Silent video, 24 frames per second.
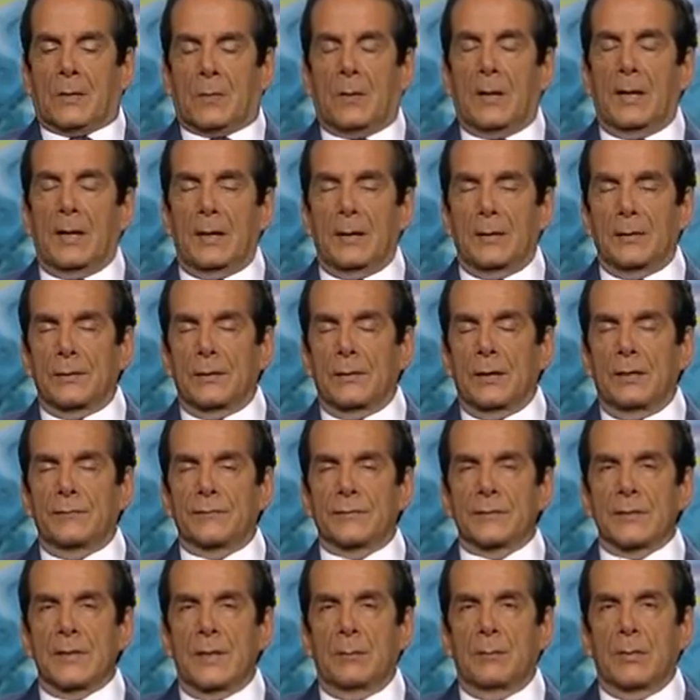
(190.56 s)
Well, you have
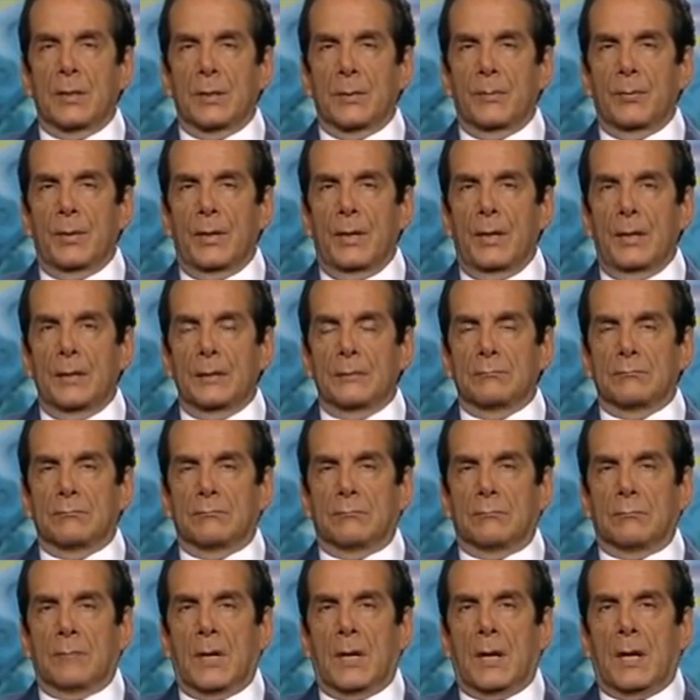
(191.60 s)
stumbled upon,
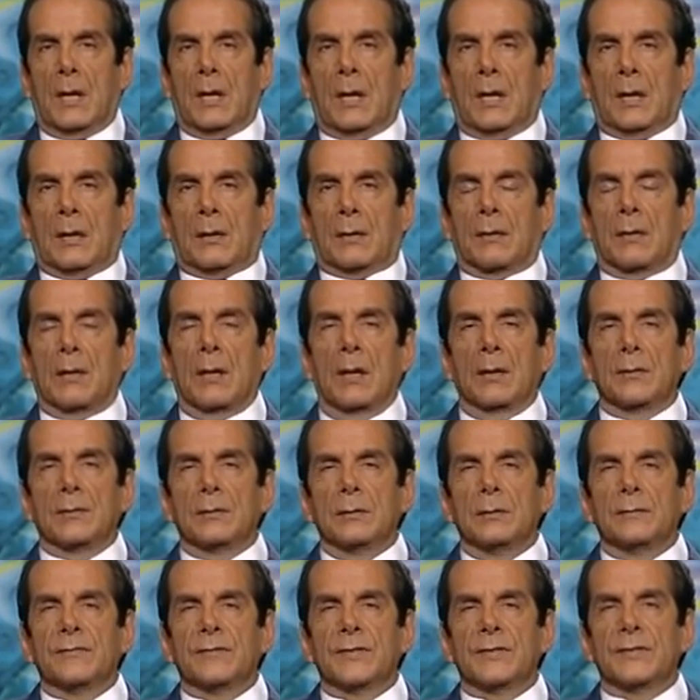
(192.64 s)
no,
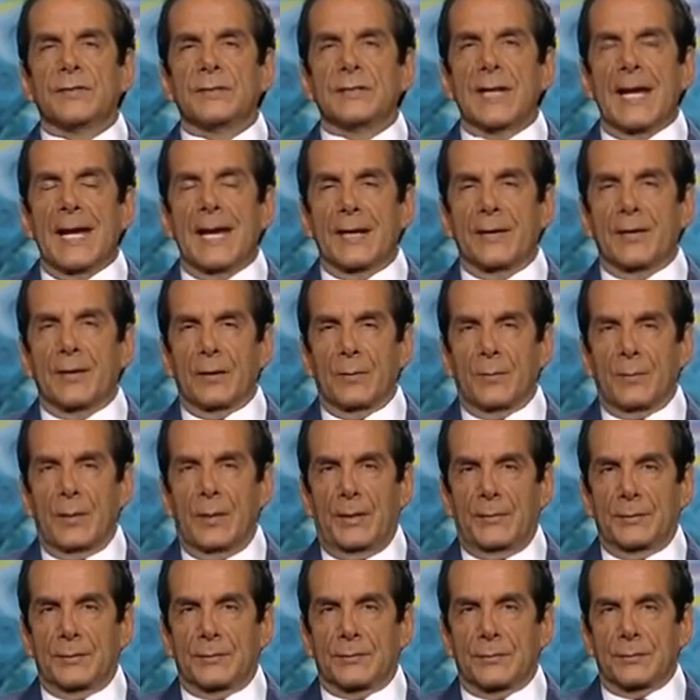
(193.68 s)
you've staggered
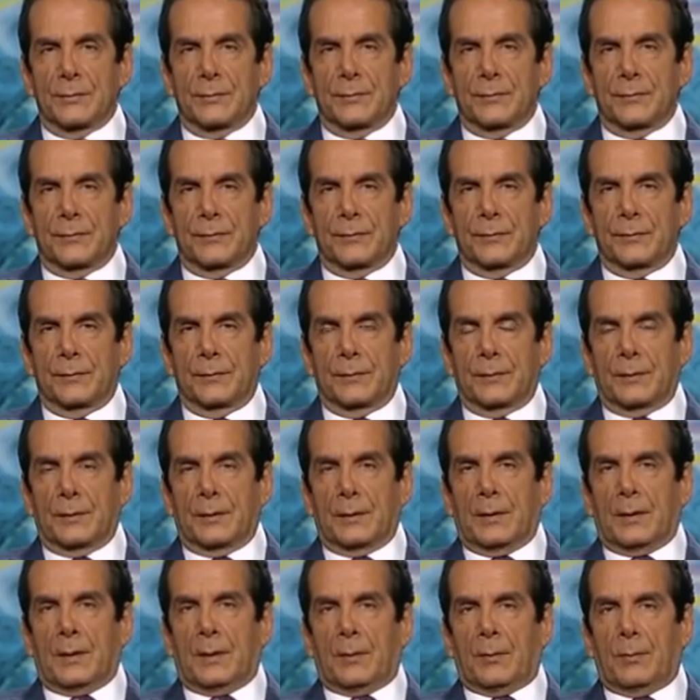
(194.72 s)
upon the truth,
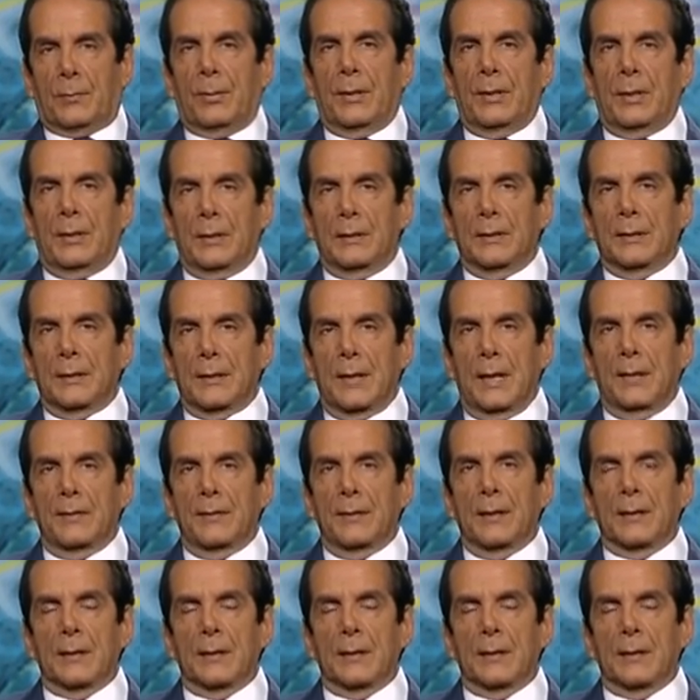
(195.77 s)
Bill, and I